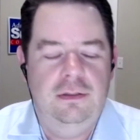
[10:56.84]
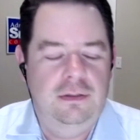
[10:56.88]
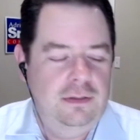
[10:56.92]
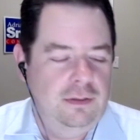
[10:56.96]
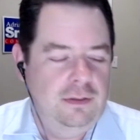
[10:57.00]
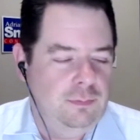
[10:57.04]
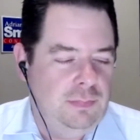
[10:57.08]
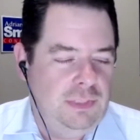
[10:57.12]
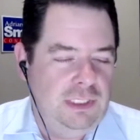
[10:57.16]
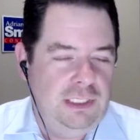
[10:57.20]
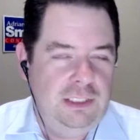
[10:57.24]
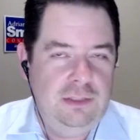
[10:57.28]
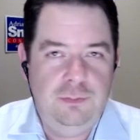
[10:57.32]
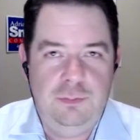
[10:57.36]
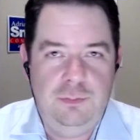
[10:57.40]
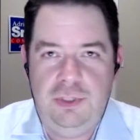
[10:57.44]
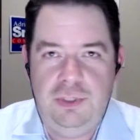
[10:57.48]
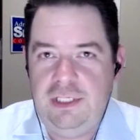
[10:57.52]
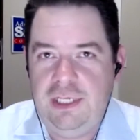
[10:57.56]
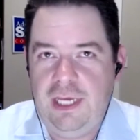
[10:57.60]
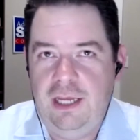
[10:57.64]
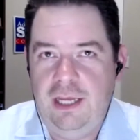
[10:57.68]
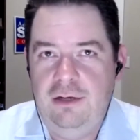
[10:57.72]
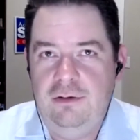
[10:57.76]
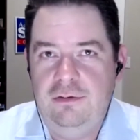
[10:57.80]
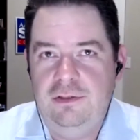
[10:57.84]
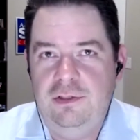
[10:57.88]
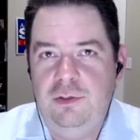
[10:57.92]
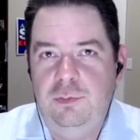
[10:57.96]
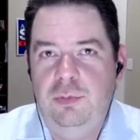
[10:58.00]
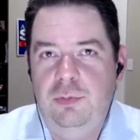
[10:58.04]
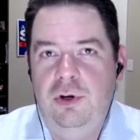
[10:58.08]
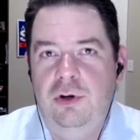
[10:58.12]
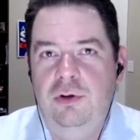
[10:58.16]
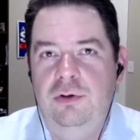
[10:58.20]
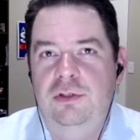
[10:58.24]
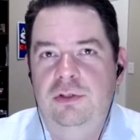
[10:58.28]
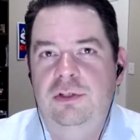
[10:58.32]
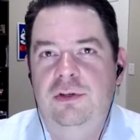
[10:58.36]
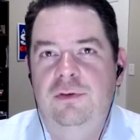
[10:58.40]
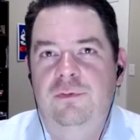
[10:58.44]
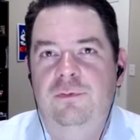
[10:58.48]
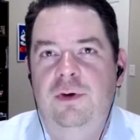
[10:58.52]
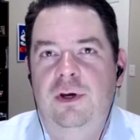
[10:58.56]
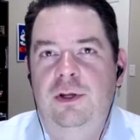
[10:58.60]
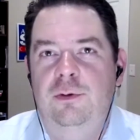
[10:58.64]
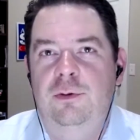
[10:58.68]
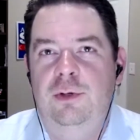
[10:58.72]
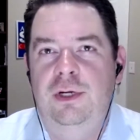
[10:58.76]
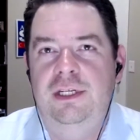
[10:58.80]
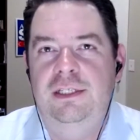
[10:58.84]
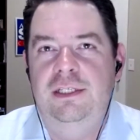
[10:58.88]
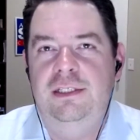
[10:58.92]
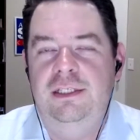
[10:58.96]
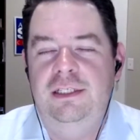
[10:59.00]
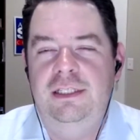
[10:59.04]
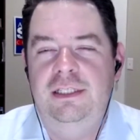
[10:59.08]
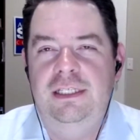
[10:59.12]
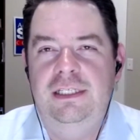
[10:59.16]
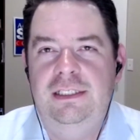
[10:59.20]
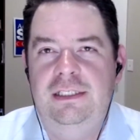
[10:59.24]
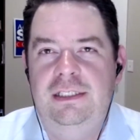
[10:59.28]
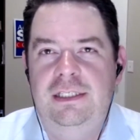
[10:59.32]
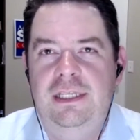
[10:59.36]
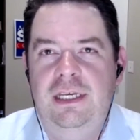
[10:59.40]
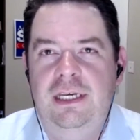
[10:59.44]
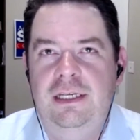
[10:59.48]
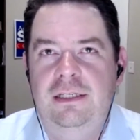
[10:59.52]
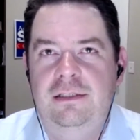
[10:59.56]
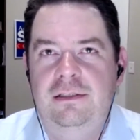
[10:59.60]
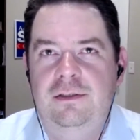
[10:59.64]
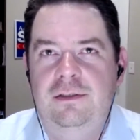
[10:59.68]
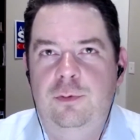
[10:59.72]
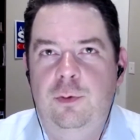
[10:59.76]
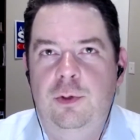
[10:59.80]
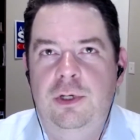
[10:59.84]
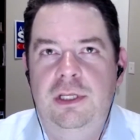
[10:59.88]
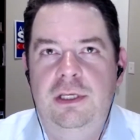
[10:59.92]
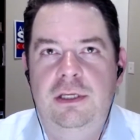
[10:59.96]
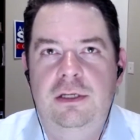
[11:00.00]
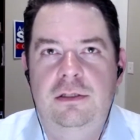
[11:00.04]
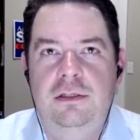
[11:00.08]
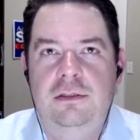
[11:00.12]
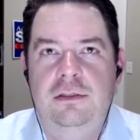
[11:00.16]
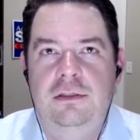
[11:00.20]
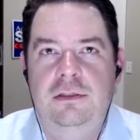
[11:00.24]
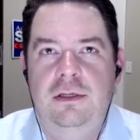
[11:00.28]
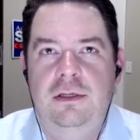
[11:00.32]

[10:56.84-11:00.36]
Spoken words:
meat and potatoes approach to fundraising these days. 20 years